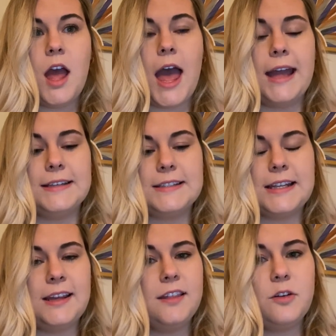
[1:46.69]
And
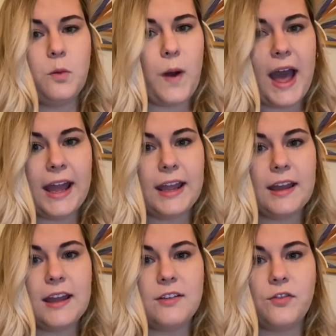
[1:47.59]
either
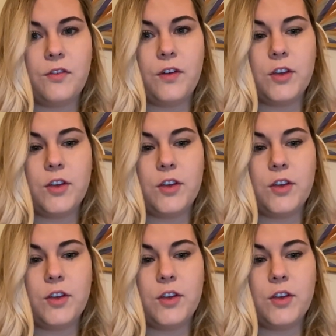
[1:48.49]
way, if